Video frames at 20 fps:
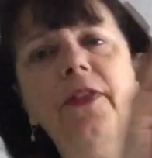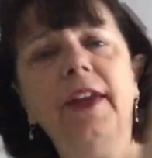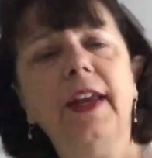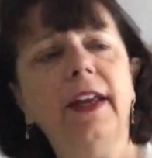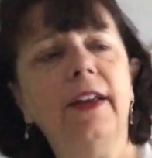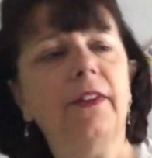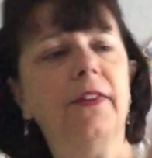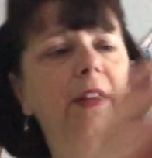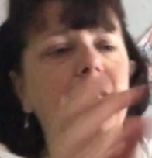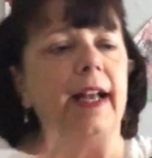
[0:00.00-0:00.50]

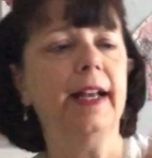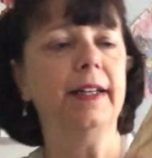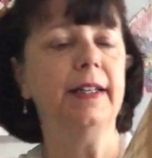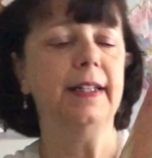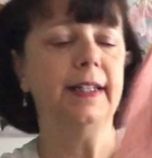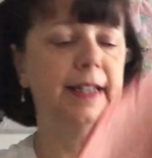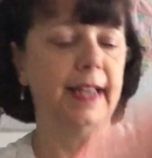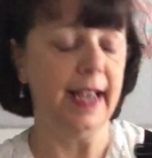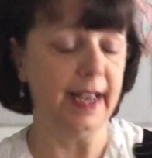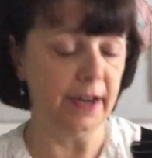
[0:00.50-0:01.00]
think the
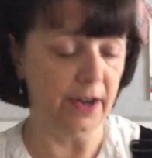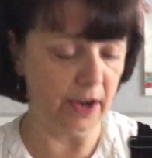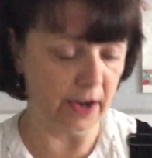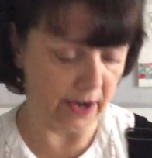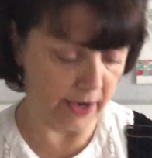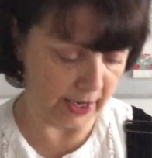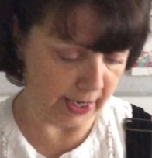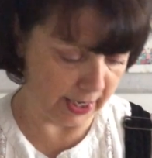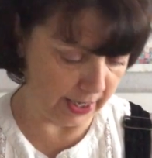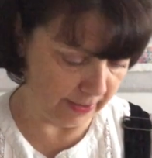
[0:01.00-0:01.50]

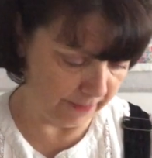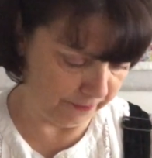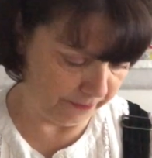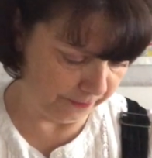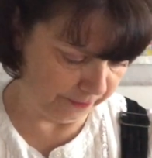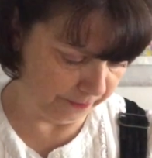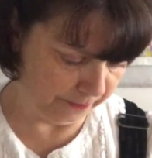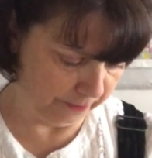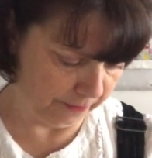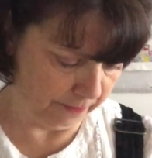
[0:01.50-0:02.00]
antennae,
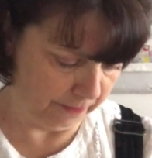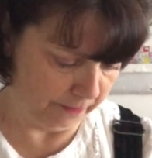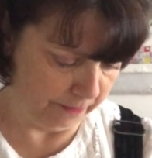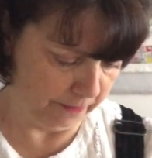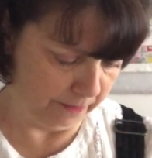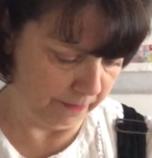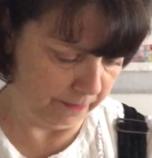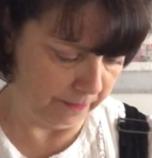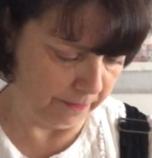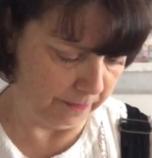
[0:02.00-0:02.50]

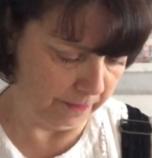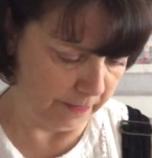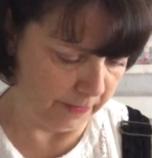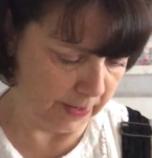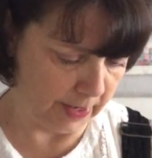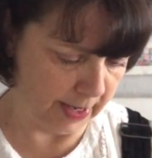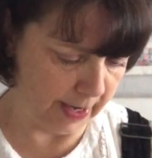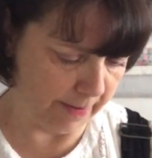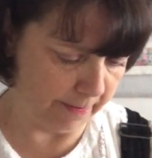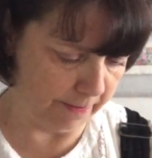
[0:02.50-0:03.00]

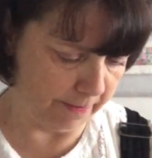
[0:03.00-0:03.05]
yeah,